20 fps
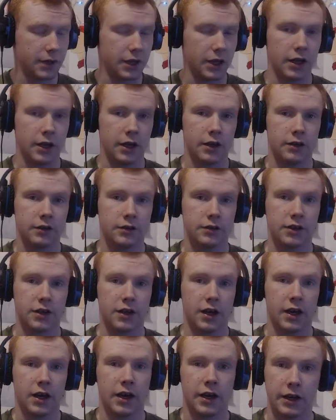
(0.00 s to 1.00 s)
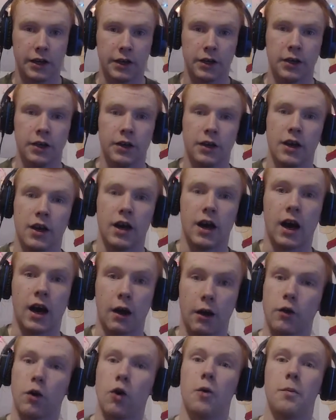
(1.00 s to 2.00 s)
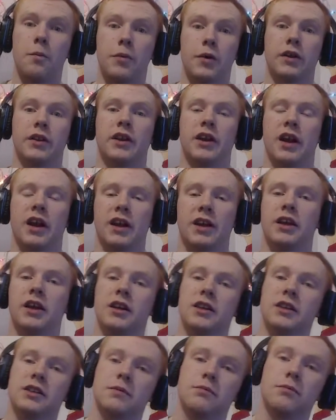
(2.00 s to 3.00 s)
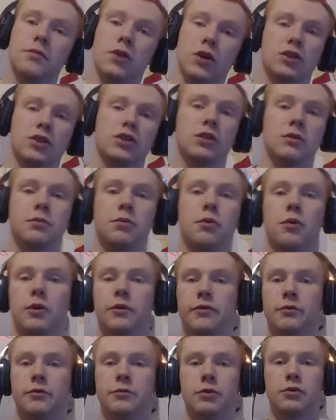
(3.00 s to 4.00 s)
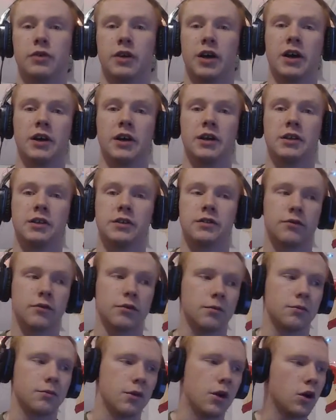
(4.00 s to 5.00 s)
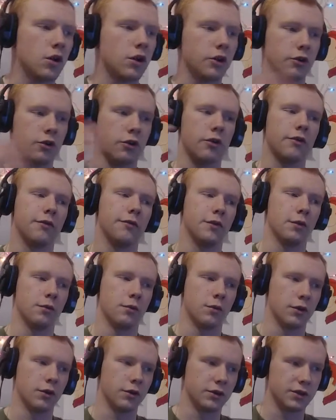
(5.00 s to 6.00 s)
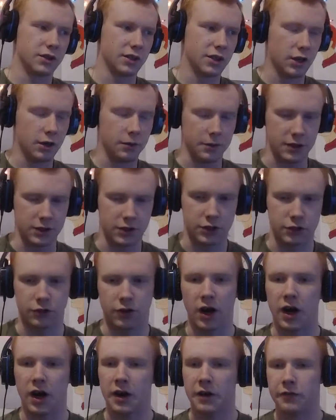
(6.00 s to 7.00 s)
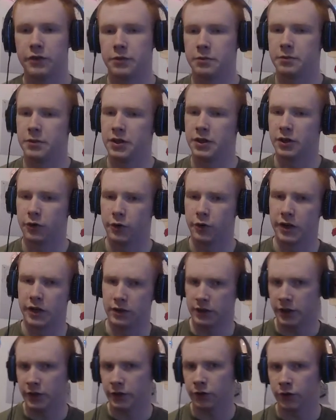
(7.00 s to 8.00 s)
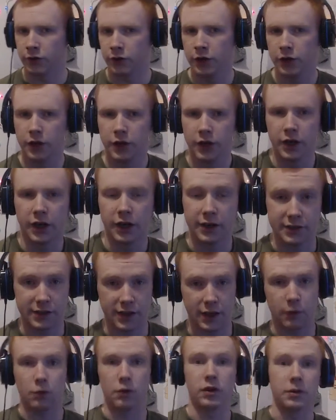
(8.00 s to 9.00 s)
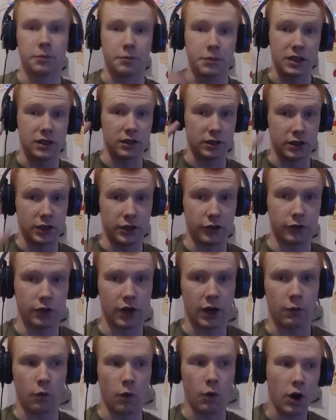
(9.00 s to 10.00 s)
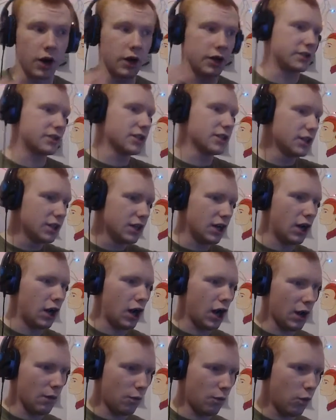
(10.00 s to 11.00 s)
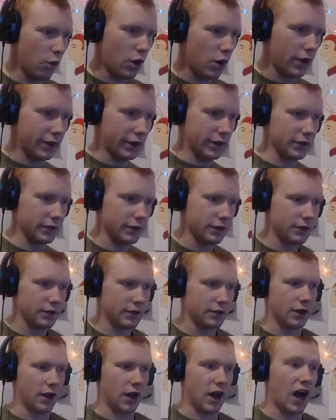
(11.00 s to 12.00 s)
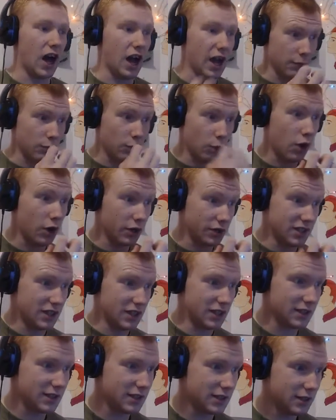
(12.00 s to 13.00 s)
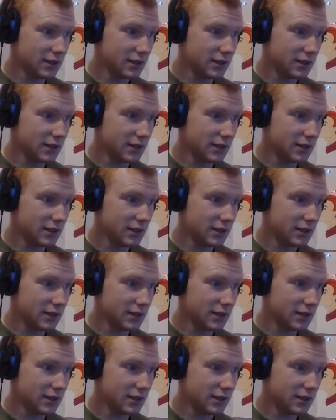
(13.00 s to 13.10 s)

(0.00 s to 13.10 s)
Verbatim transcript: and I I hope that I can get as much support from you guys from all over the world to help me strive to be a great leader because I want to be a leader. I want, I want it. I want it.